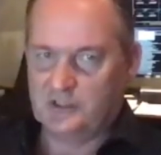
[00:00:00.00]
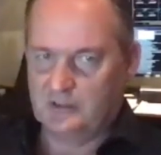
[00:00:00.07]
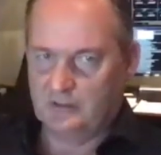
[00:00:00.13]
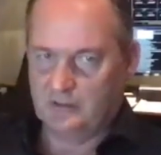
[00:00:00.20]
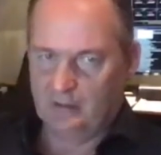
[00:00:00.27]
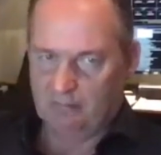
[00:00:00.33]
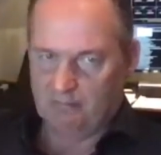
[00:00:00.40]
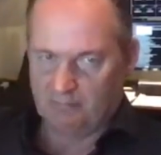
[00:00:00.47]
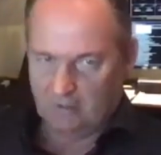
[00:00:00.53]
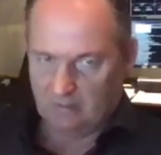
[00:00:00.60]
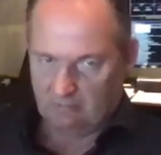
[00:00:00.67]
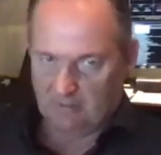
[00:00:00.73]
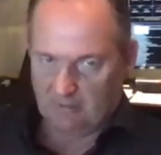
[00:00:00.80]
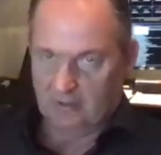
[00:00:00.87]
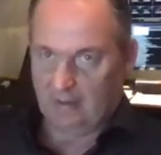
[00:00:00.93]

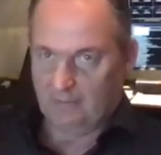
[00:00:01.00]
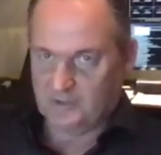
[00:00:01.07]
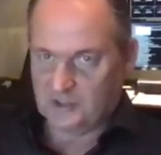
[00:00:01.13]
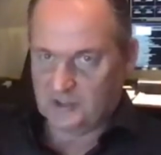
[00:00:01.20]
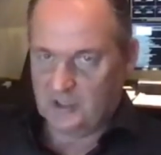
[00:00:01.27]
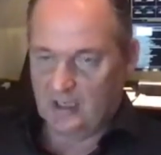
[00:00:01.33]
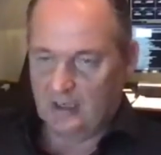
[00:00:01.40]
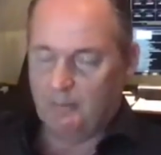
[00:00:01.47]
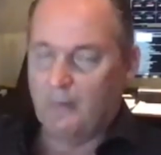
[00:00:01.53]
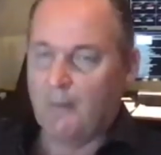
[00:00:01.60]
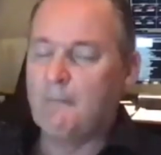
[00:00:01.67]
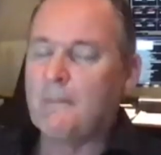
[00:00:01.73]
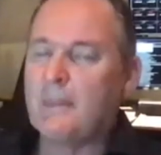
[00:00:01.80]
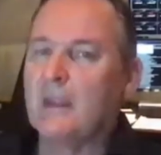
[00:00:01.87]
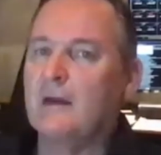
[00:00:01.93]
You have a steep
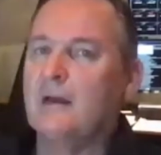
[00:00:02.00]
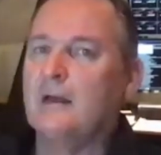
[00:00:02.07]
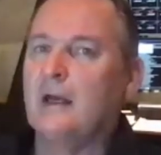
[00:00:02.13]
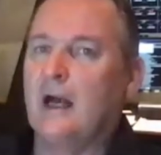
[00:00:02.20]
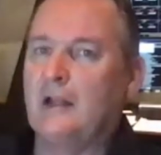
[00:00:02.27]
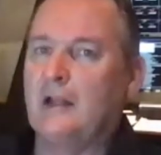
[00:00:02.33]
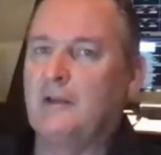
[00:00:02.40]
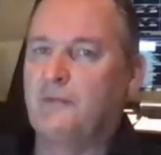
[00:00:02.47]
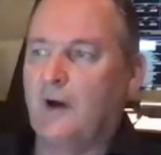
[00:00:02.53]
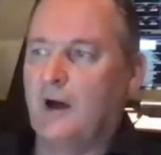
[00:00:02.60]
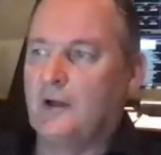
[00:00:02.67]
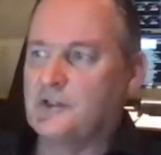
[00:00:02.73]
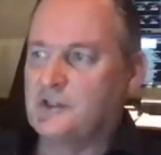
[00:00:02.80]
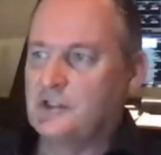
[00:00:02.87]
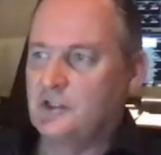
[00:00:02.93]

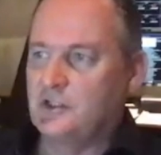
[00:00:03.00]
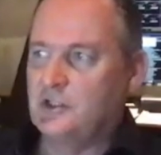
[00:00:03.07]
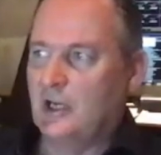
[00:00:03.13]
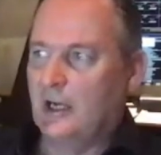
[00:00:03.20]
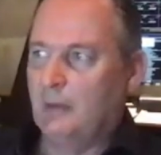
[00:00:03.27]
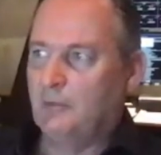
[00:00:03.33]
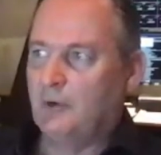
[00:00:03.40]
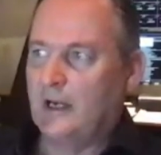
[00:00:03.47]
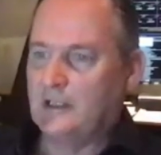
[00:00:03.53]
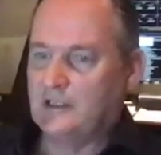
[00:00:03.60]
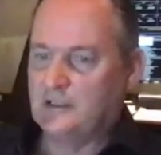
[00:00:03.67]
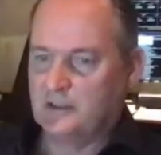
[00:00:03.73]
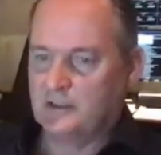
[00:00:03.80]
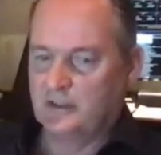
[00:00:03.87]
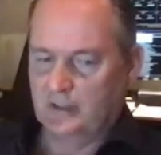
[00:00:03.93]
advance in the share price,